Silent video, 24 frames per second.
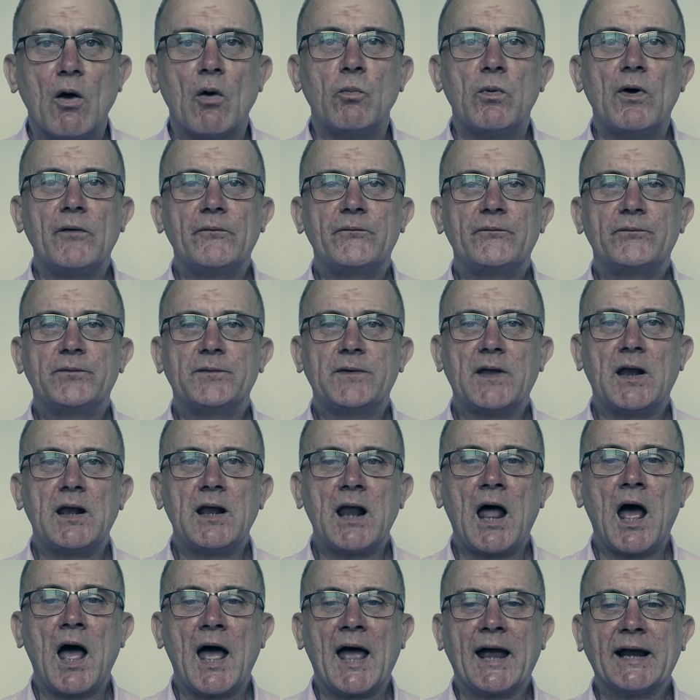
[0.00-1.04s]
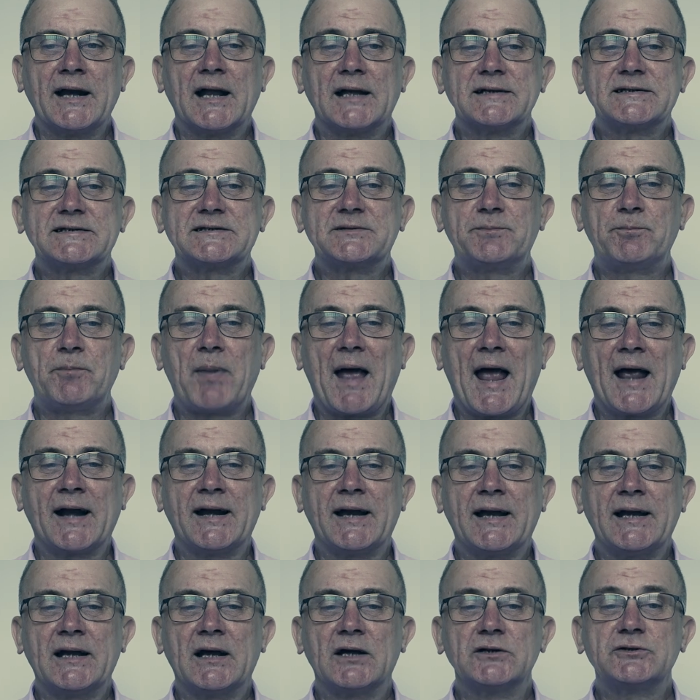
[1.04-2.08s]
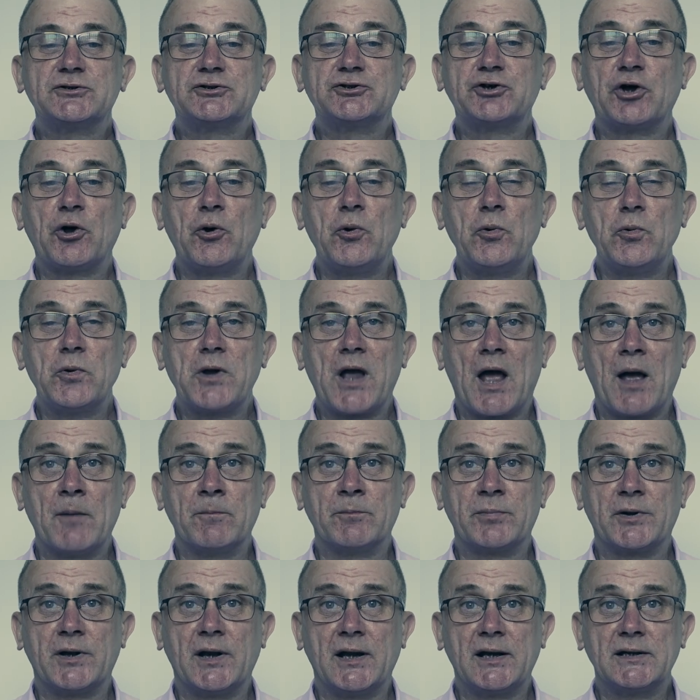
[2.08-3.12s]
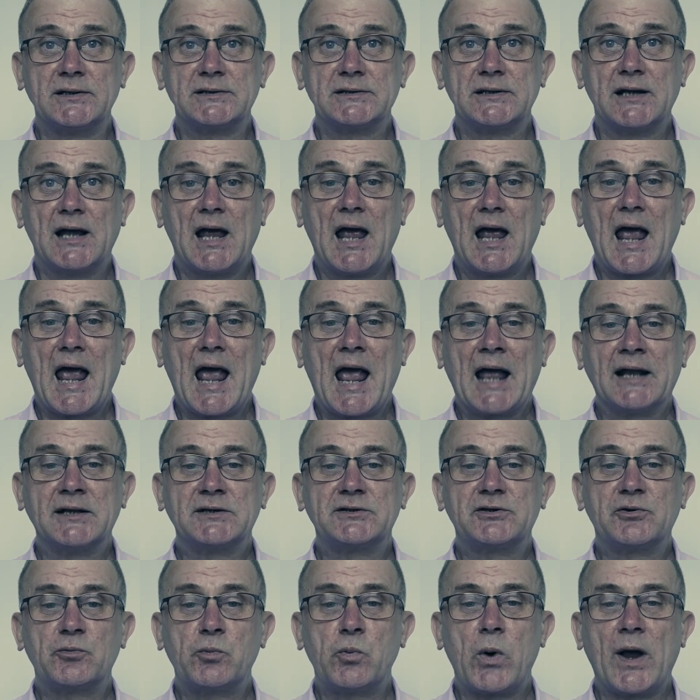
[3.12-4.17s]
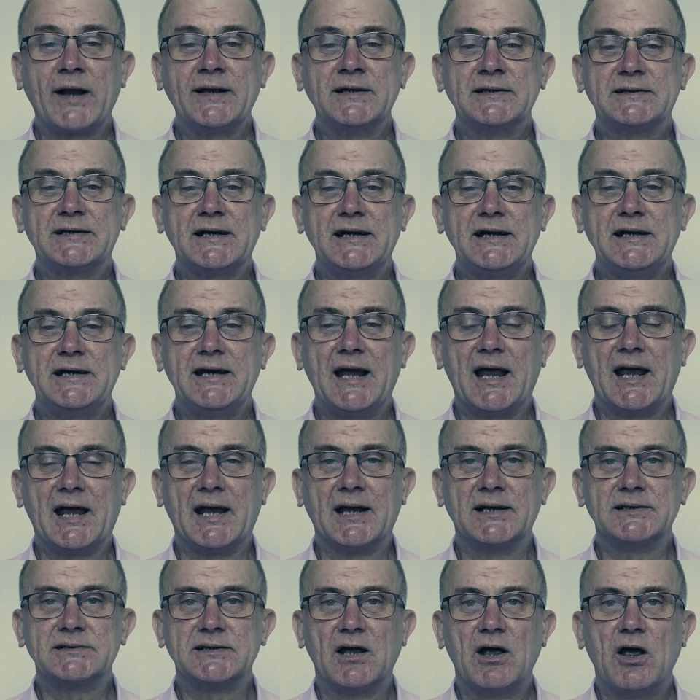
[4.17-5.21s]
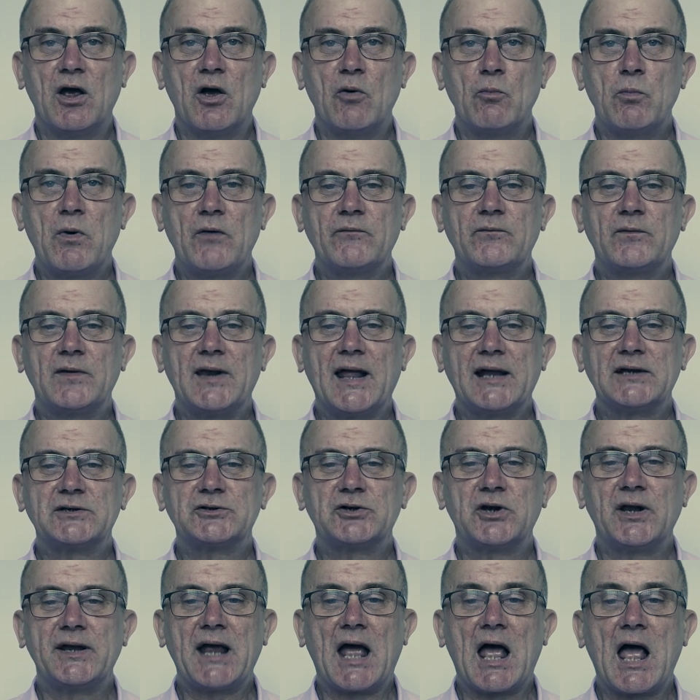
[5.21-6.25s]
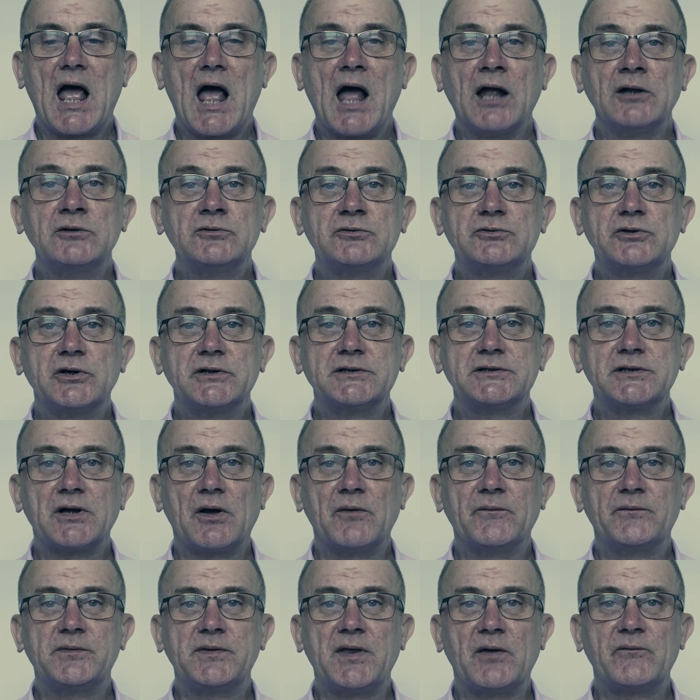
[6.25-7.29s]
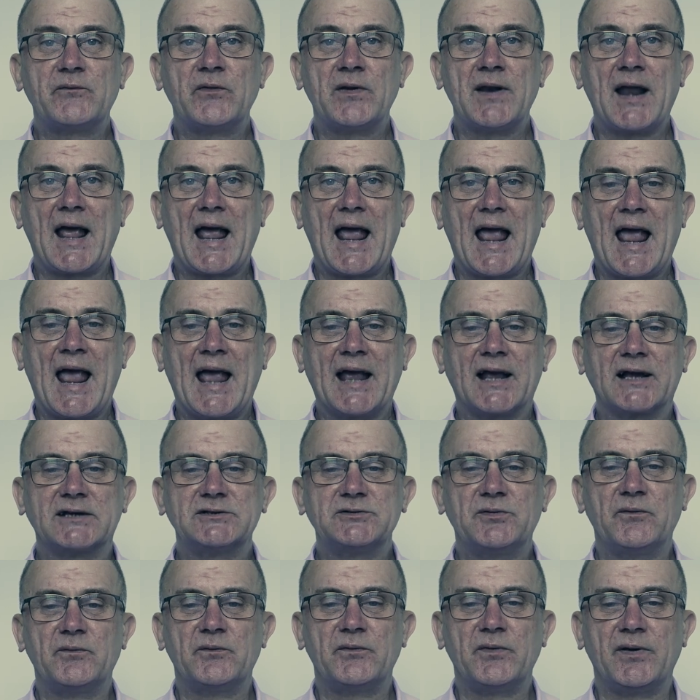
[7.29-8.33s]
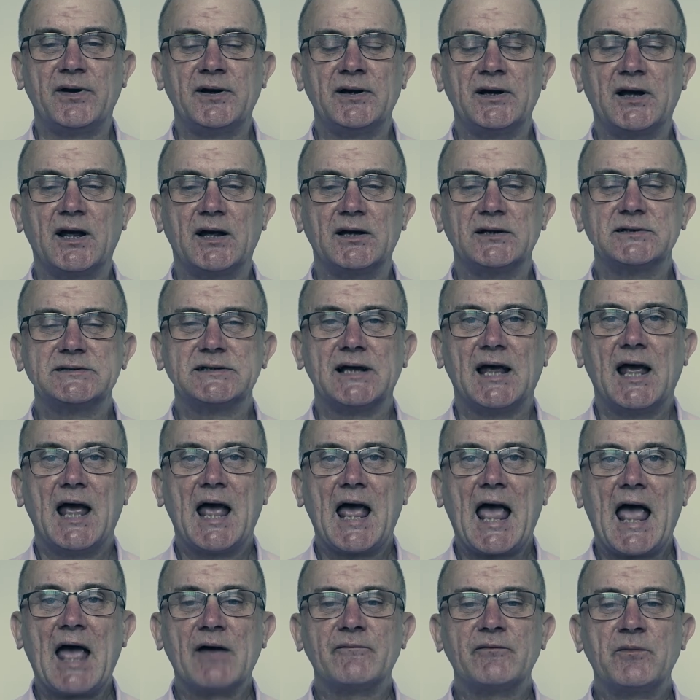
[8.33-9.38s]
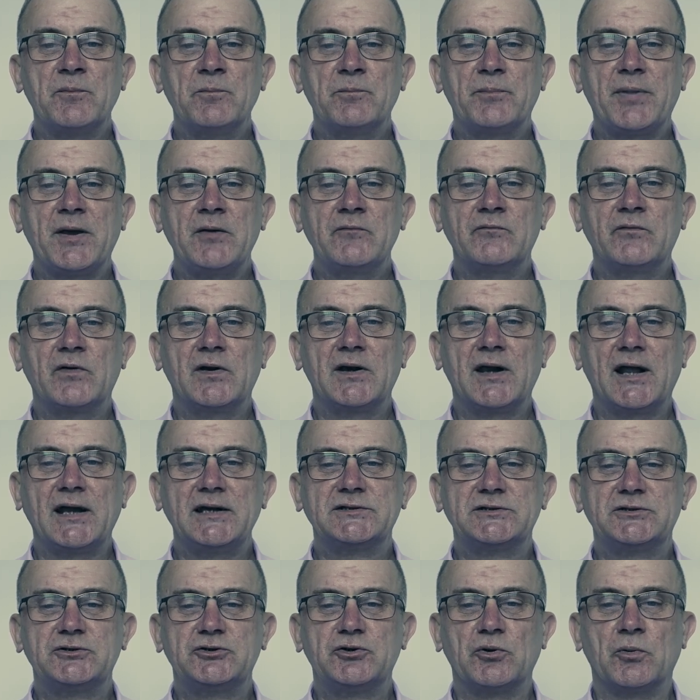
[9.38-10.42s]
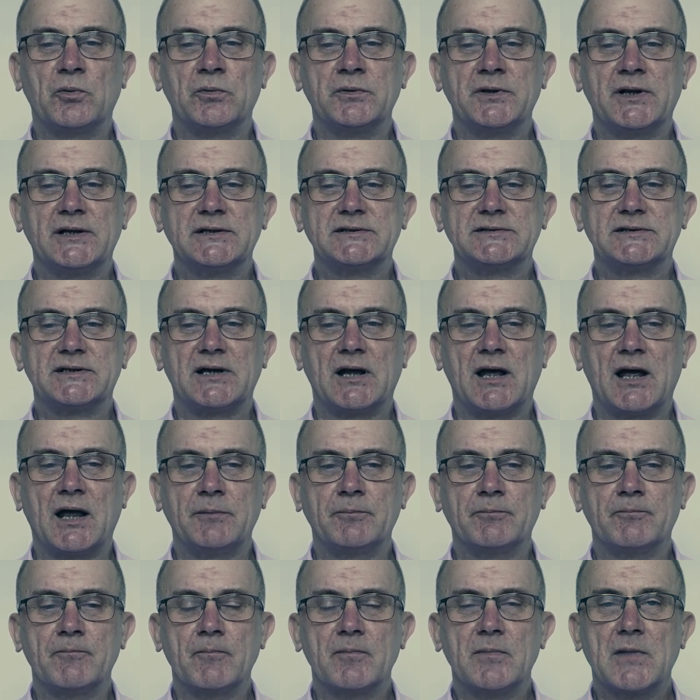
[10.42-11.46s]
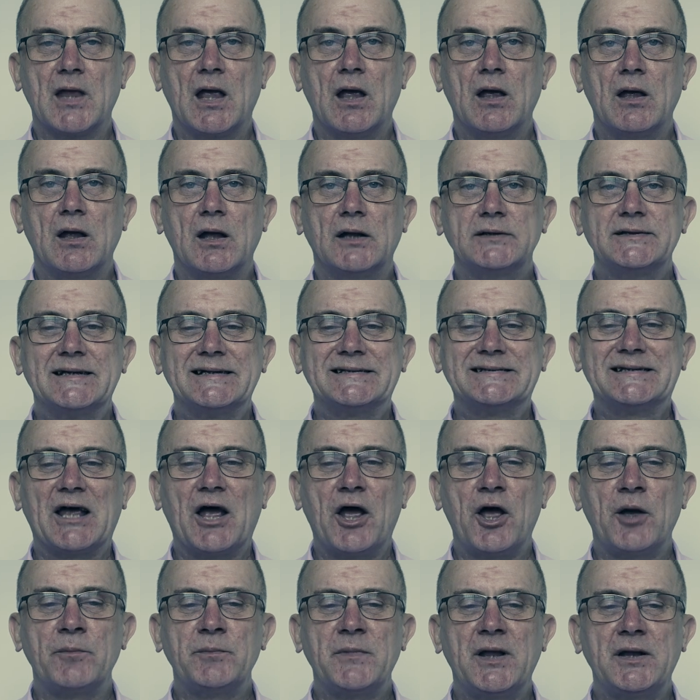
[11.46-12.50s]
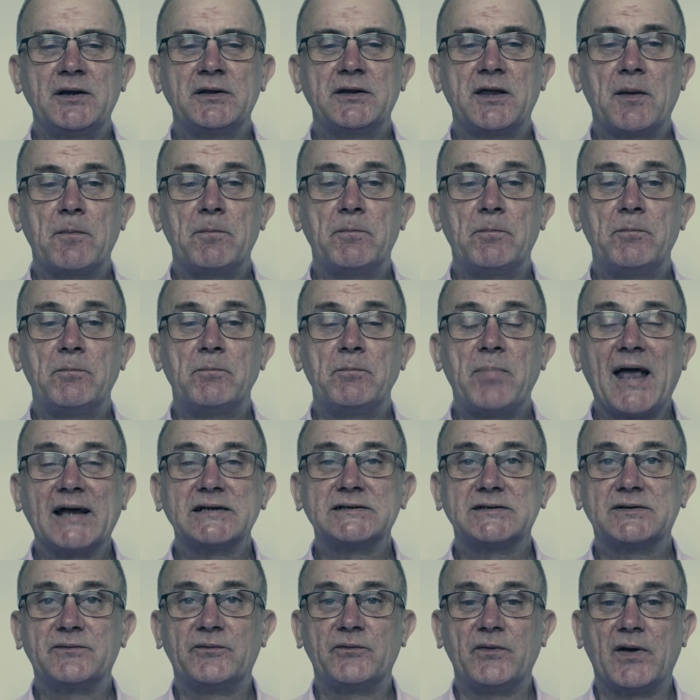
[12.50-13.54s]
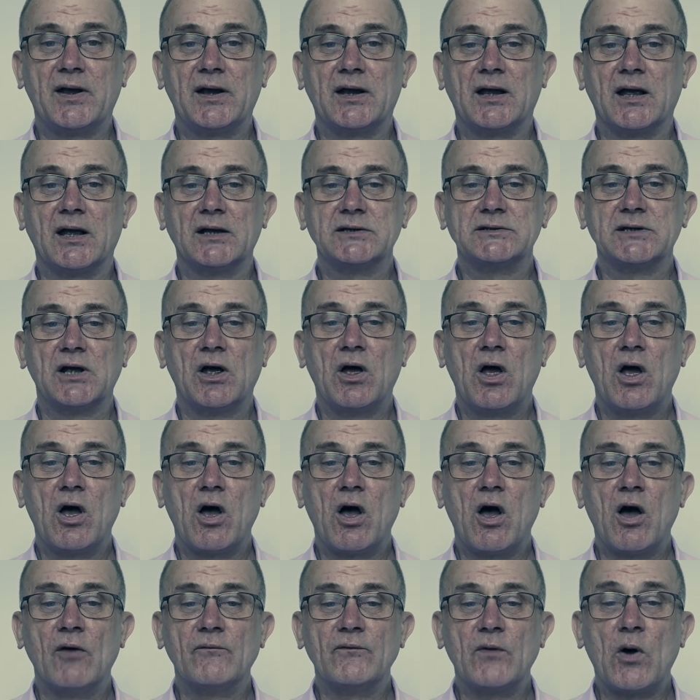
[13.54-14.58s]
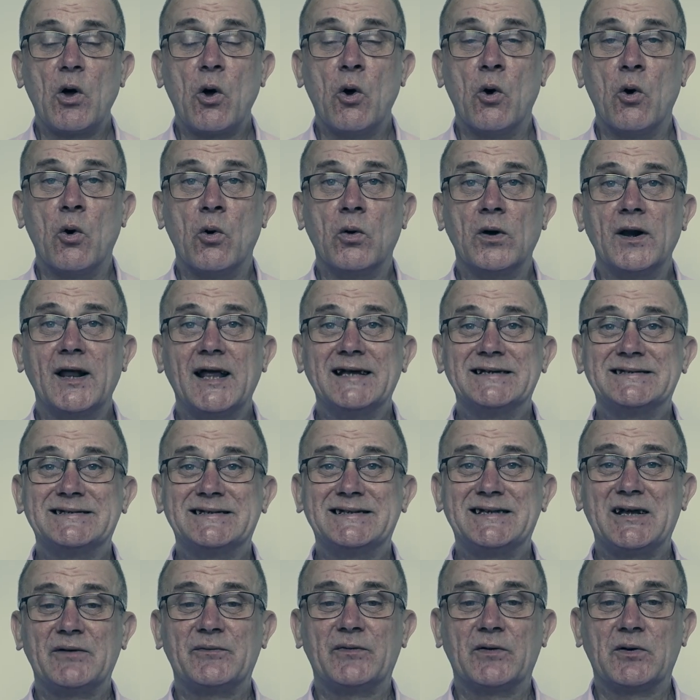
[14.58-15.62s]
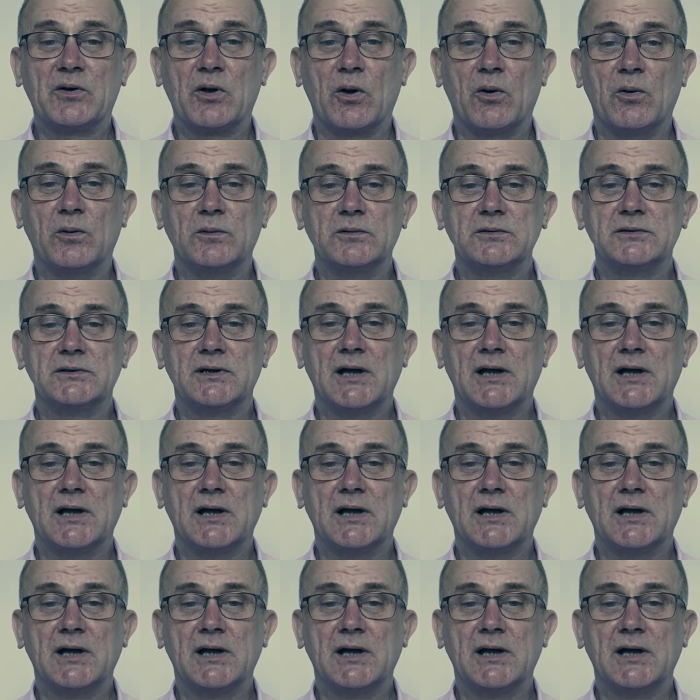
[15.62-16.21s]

With the line spanning 2 companies and 20 years, with literally hundreds of different action figures having been released during this time, determining the best figures of all is difficult,